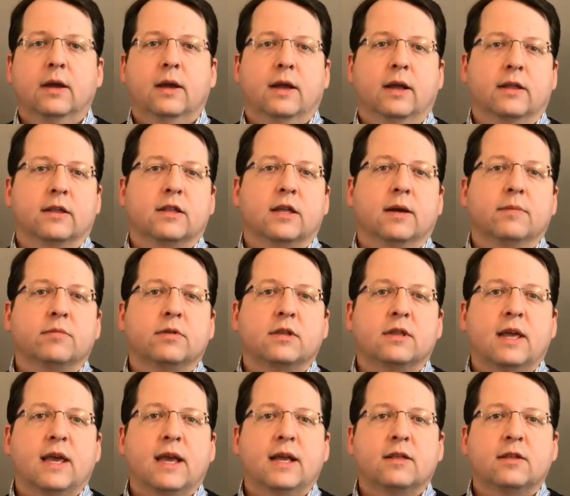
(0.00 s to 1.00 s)
In some
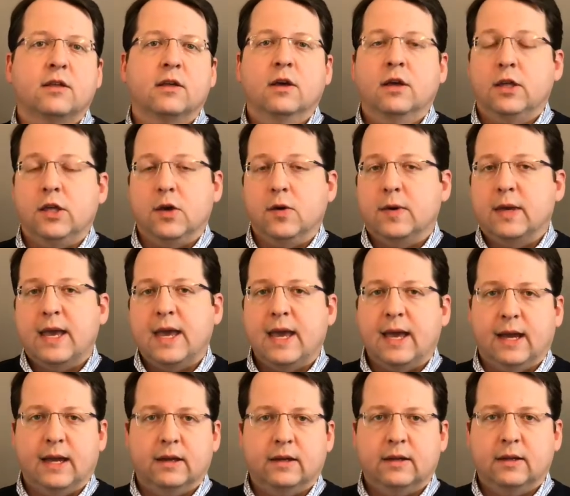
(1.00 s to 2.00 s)
states, you
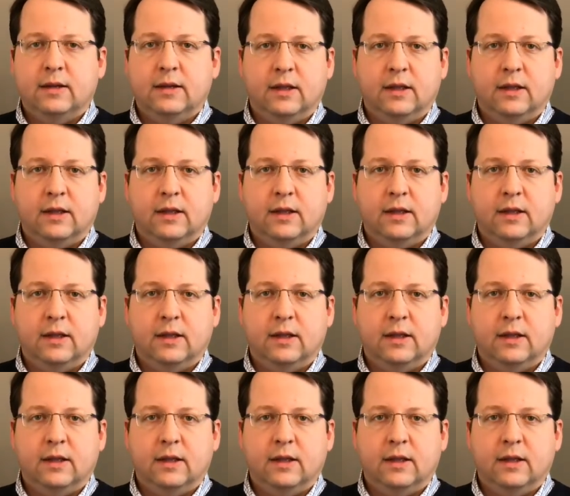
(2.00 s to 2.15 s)
can't.